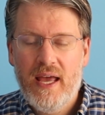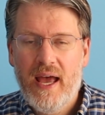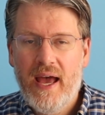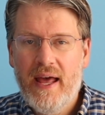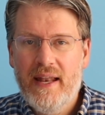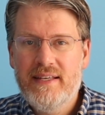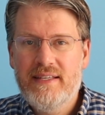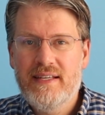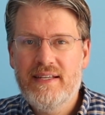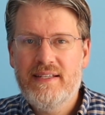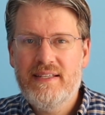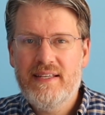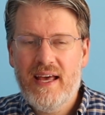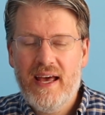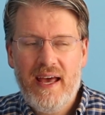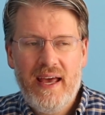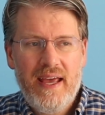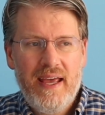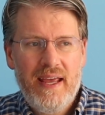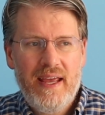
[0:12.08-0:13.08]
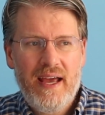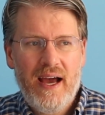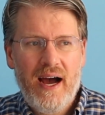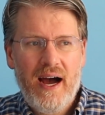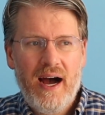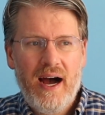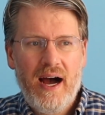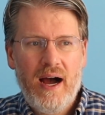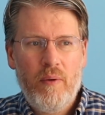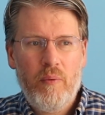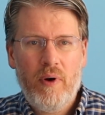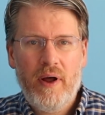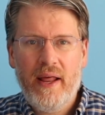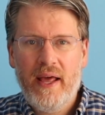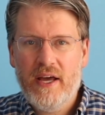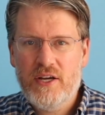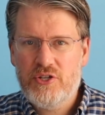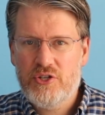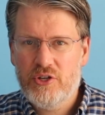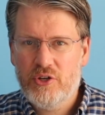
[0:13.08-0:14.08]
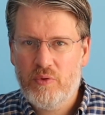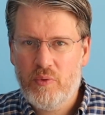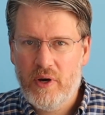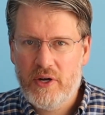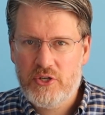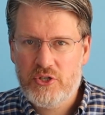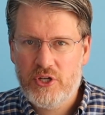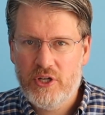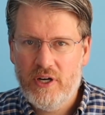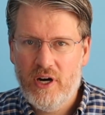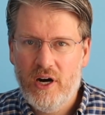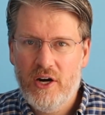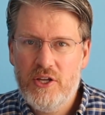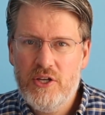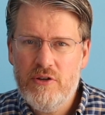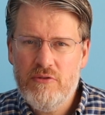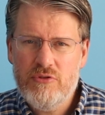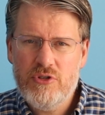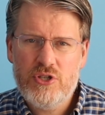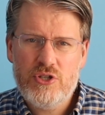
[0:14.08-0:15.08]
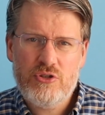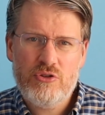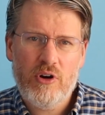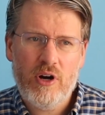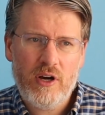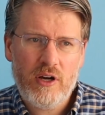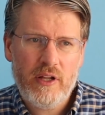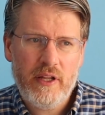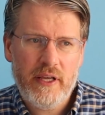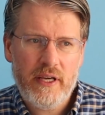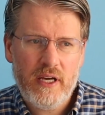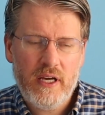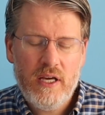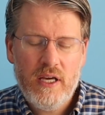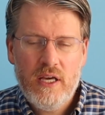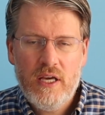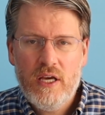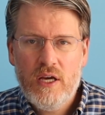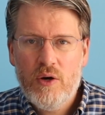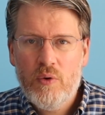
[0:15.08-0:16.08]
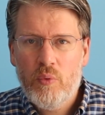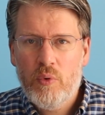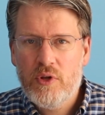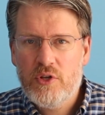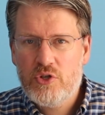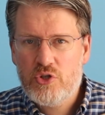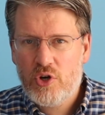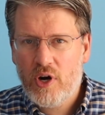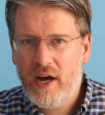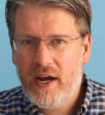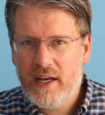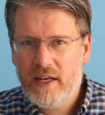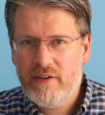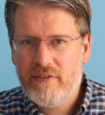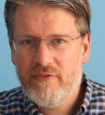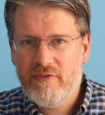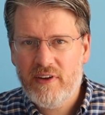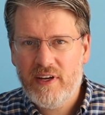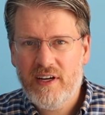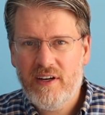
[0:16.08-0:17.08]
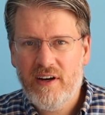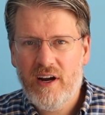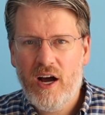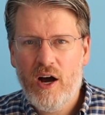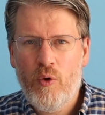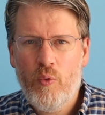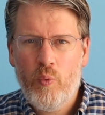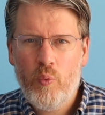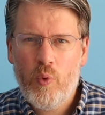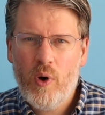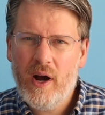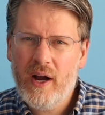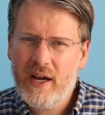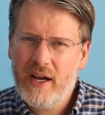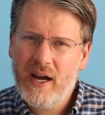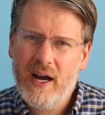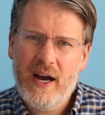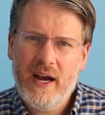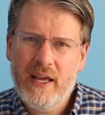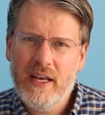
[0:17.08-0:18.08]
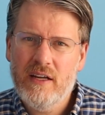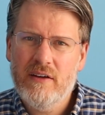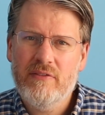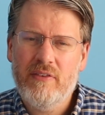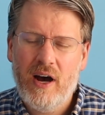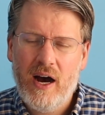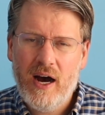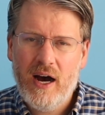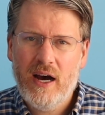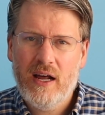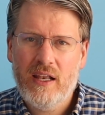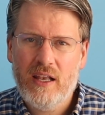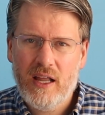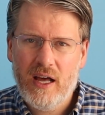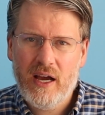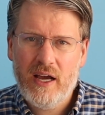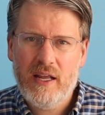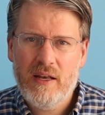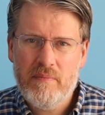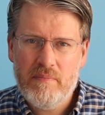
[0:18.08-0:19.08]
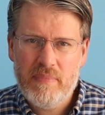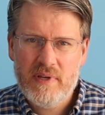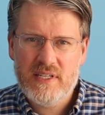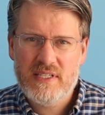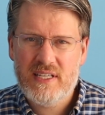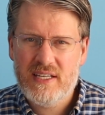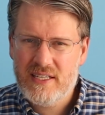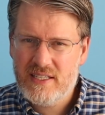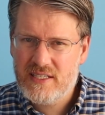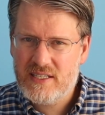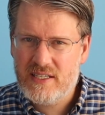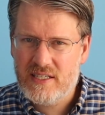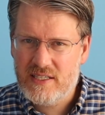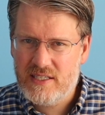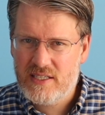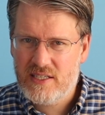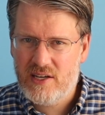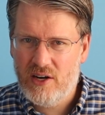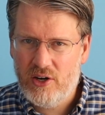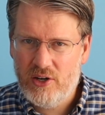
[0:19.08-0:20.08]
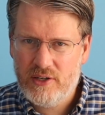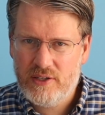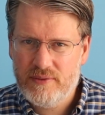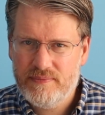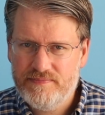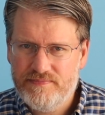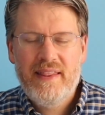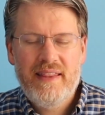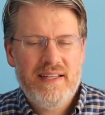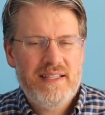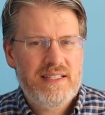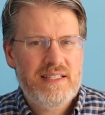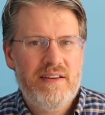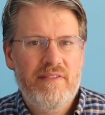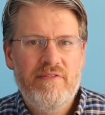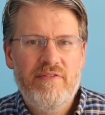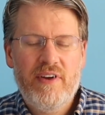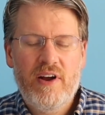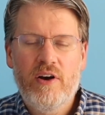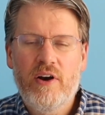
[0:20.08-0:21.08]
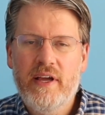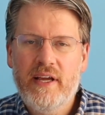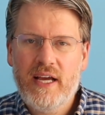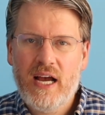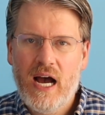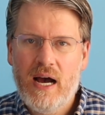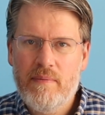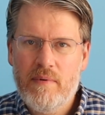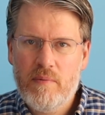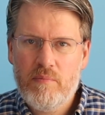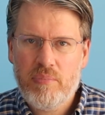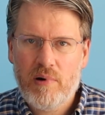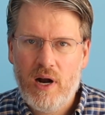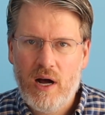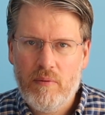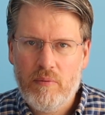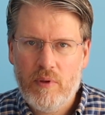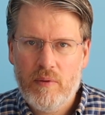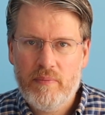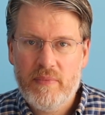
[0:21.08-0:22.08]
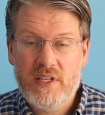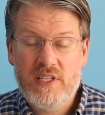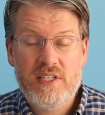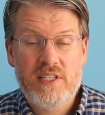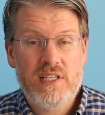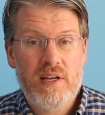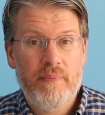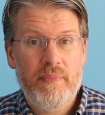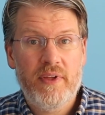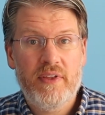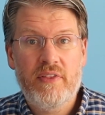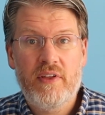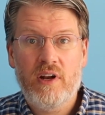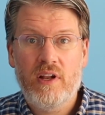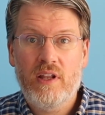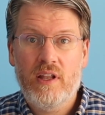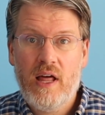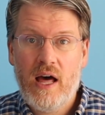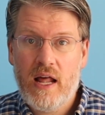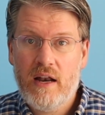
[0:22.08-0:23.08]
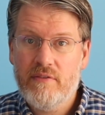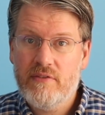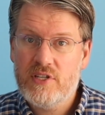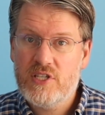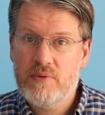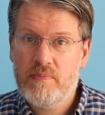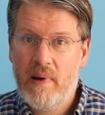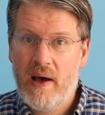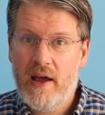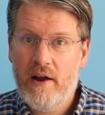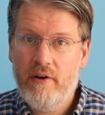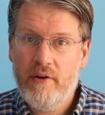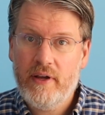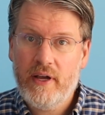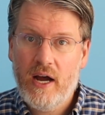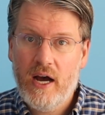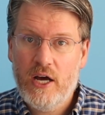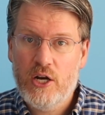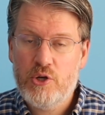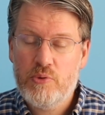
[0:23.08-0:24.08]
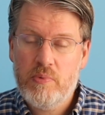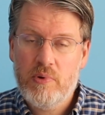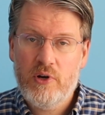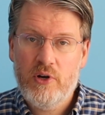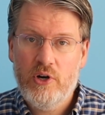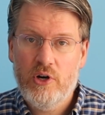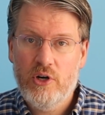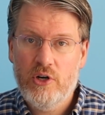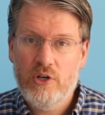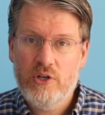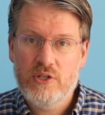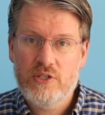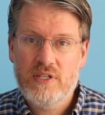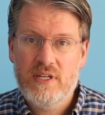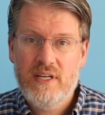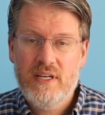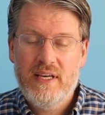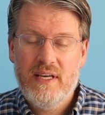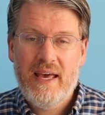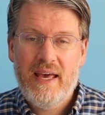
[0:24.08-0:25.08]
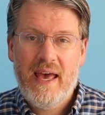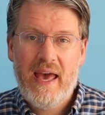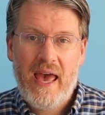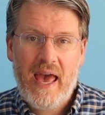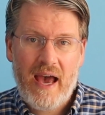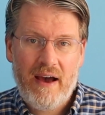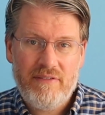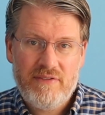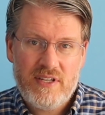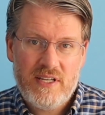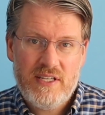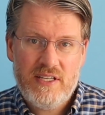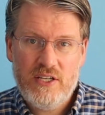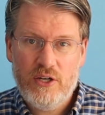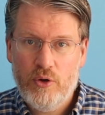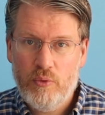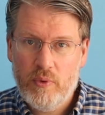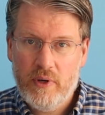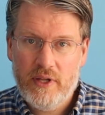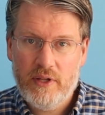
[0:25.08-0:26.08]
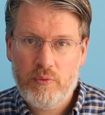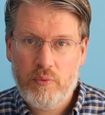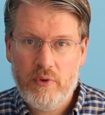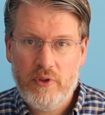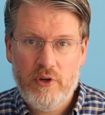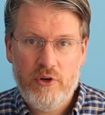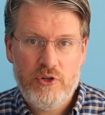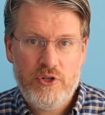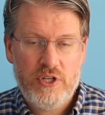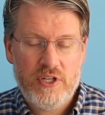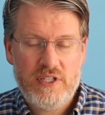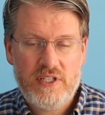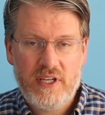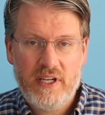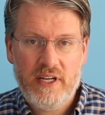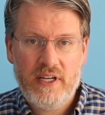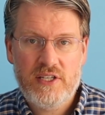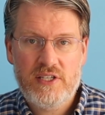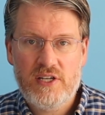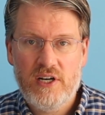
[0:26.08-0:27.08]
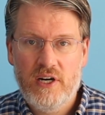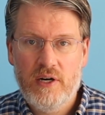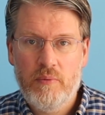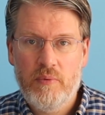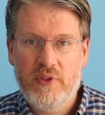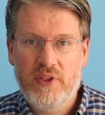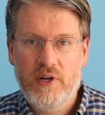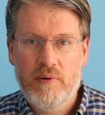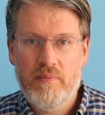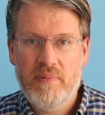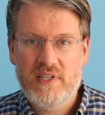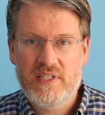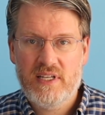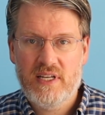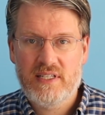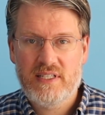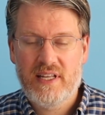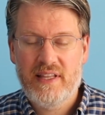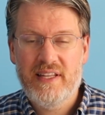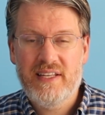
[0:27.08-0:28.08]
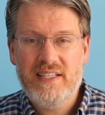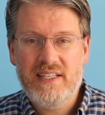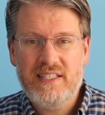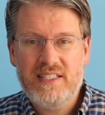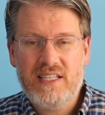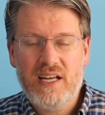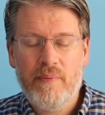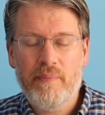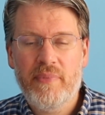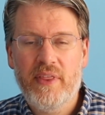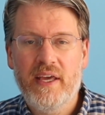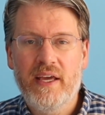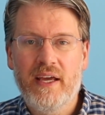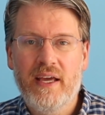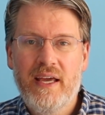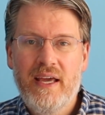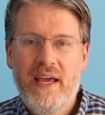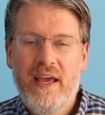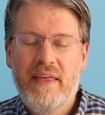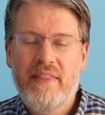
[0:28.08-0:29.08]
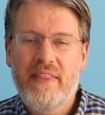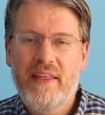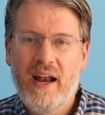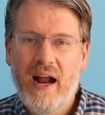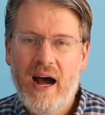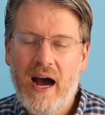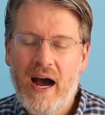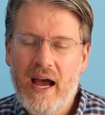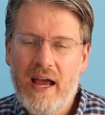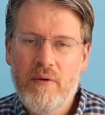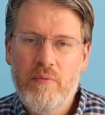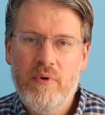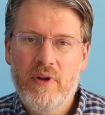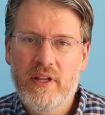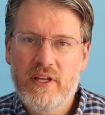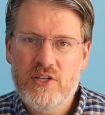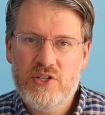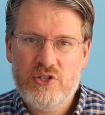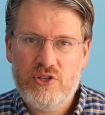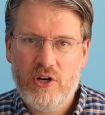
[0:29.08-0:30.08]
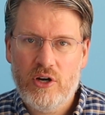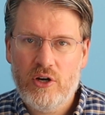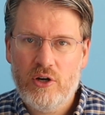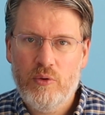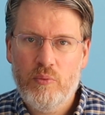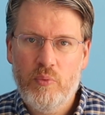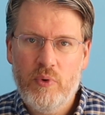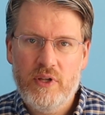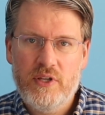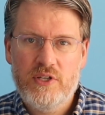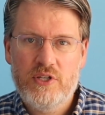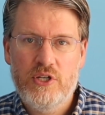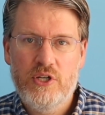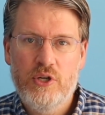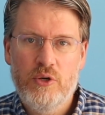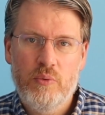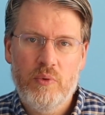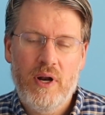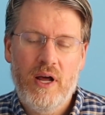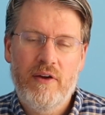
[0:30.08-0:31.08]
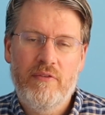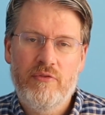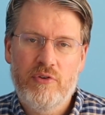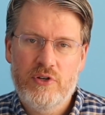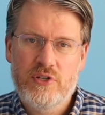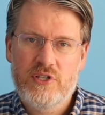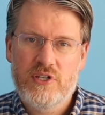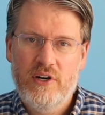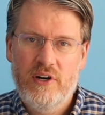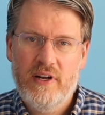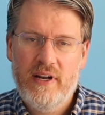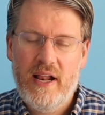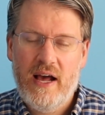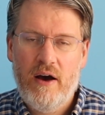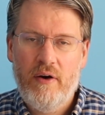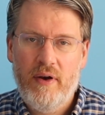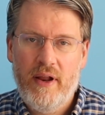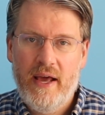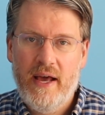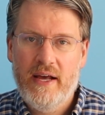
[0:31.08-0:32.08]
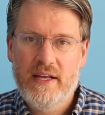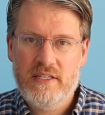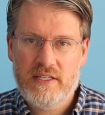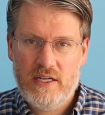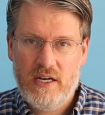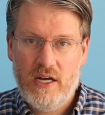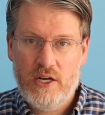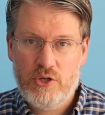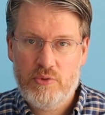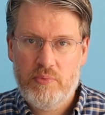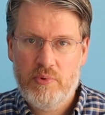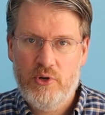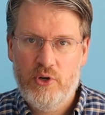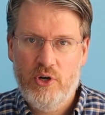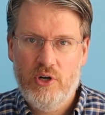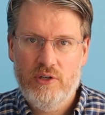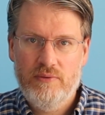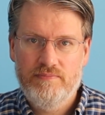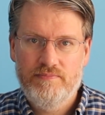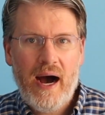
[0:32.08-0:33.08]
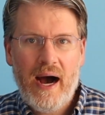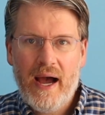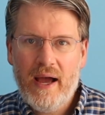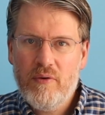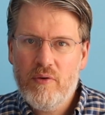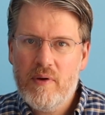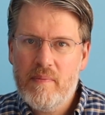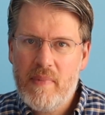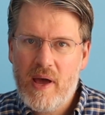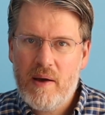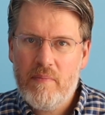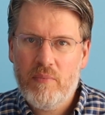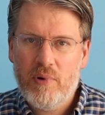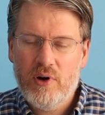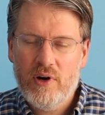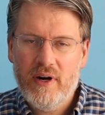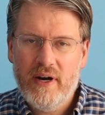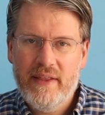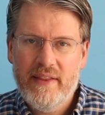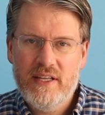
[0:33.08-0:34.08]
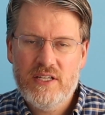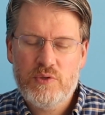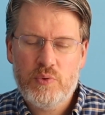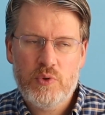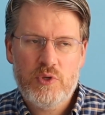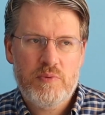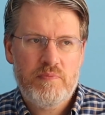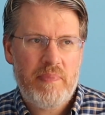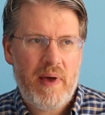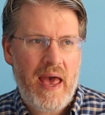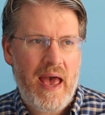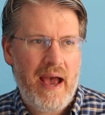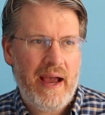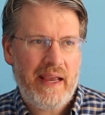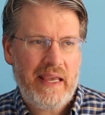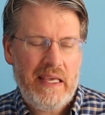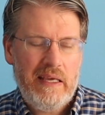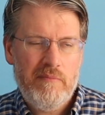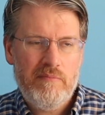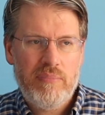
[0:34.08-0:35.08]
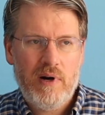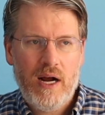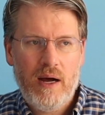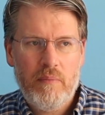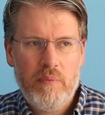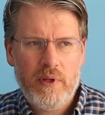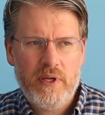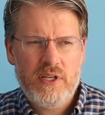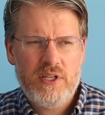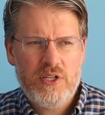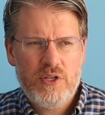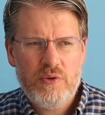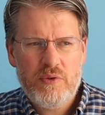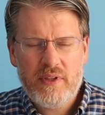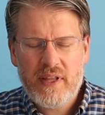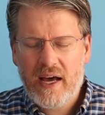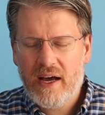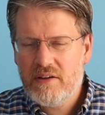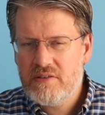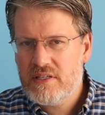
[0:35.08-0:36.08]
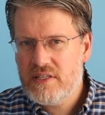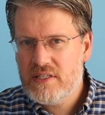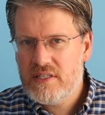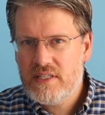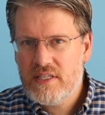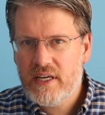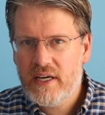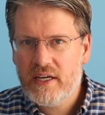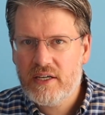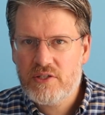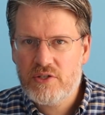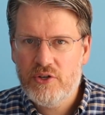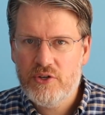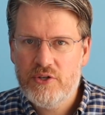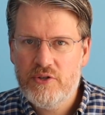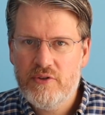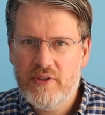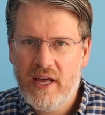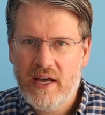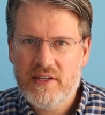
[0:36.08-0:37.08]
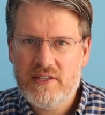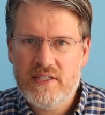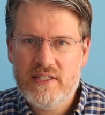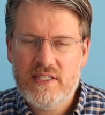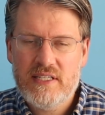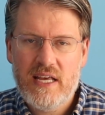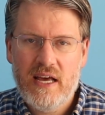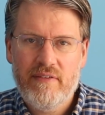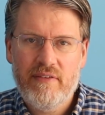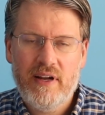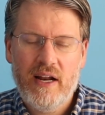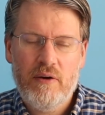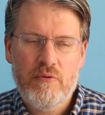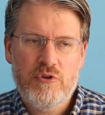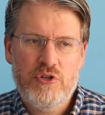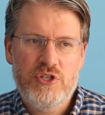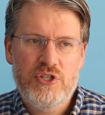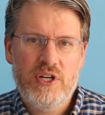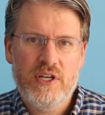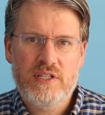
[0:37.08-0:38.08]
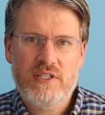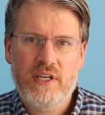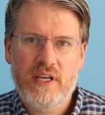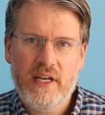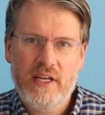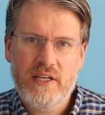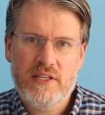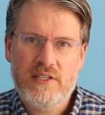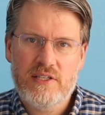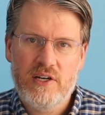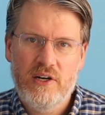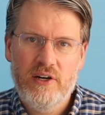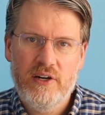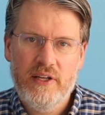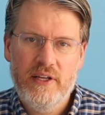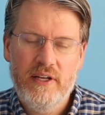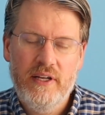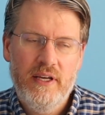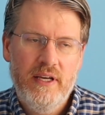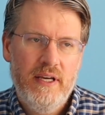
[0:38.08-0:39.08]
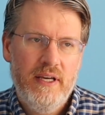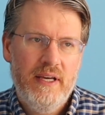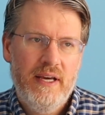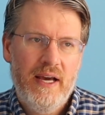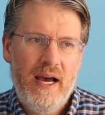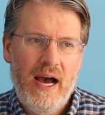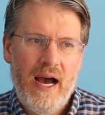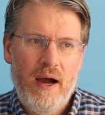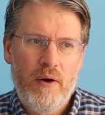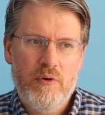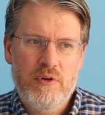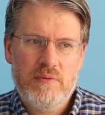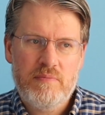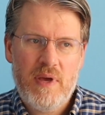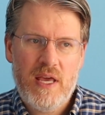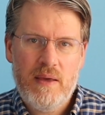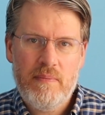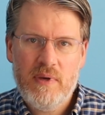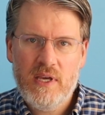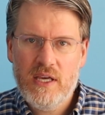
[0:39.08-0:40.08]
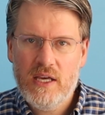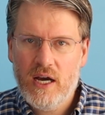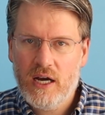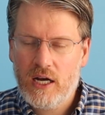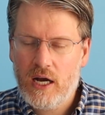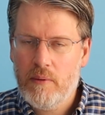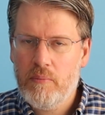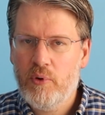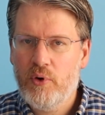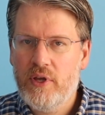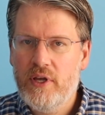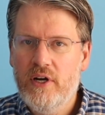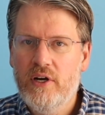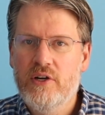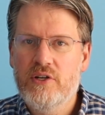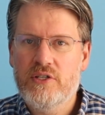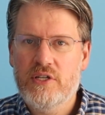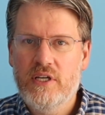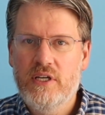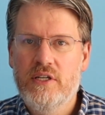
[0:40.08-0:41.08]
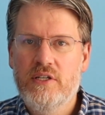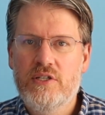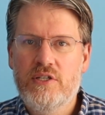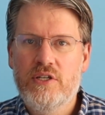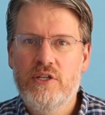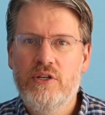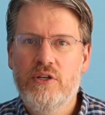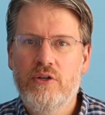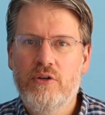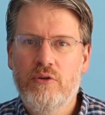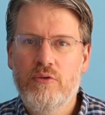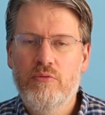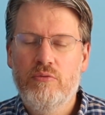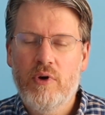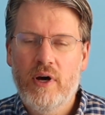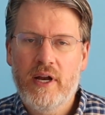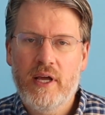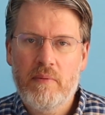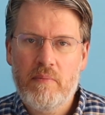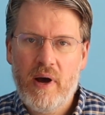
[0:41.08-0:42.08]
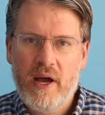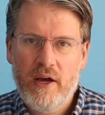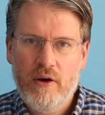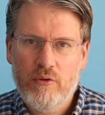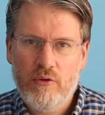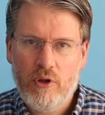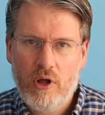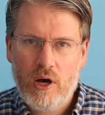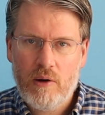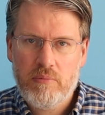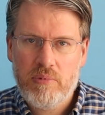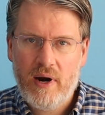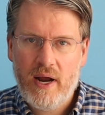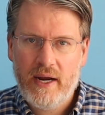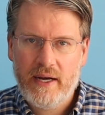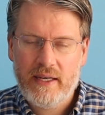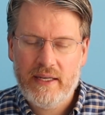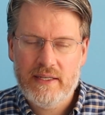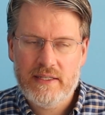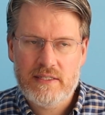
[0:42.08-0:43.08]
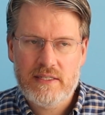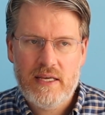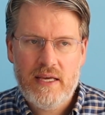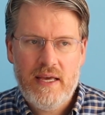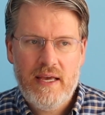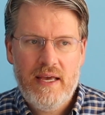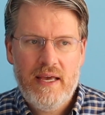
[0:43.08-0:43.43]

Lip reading: And today, I want to ask you a question. Are you struggling with trying to figure out what kind of online business to start? This is a very common problem. This is something that a lot of aspiring entrepreneurs have to deal with when they're just getting started with their business. And this is something that I really struggled with too when I first started out as an entrepreneur. I remember, and this was back in probably 2006 or 2007, I was just getting started. I was maybe a couple years into running my own law practice.